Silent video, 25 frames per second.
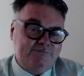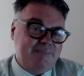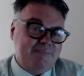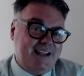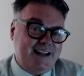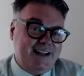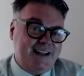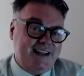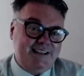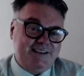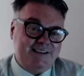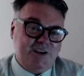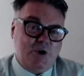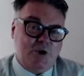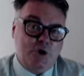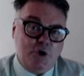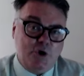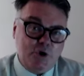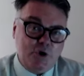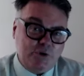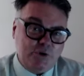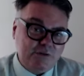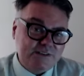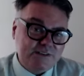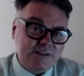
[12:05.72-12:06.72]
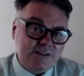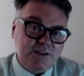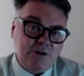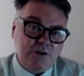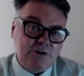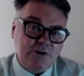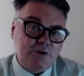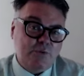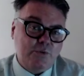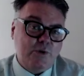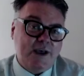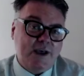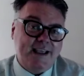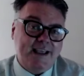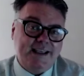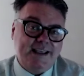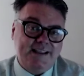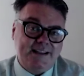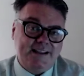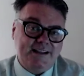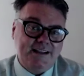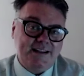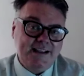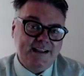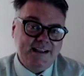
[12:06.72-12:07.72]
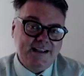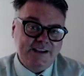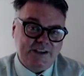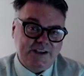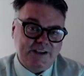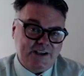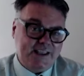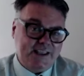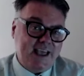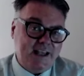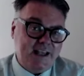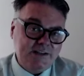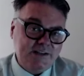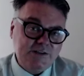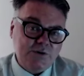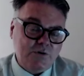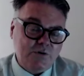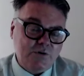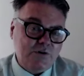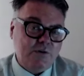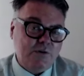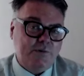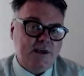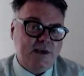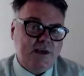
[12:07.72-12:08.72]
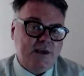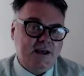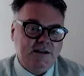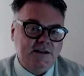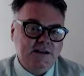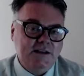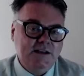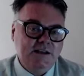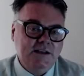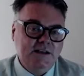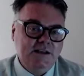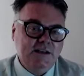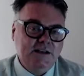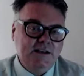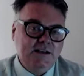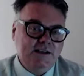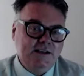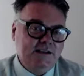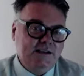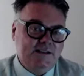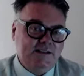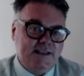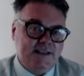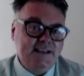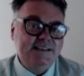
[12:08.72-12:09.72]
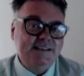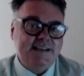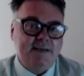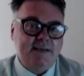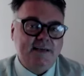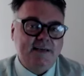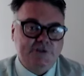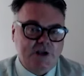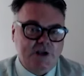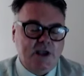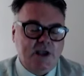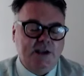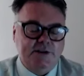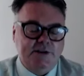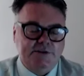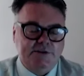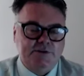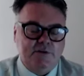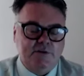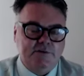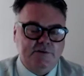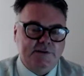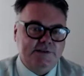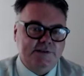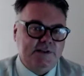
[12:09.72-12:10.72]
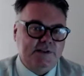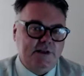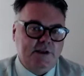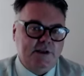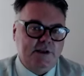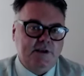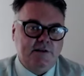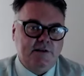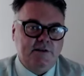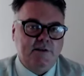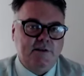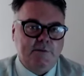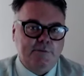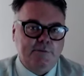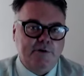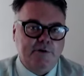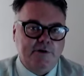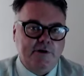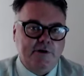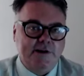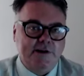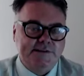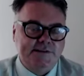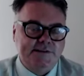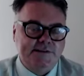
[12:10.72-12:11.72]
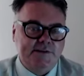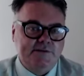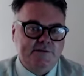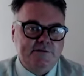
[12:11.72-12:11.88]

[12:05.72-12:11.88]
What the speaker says: any hurdles along the way that you can talk about? Things have changed, obviously. They're progressive.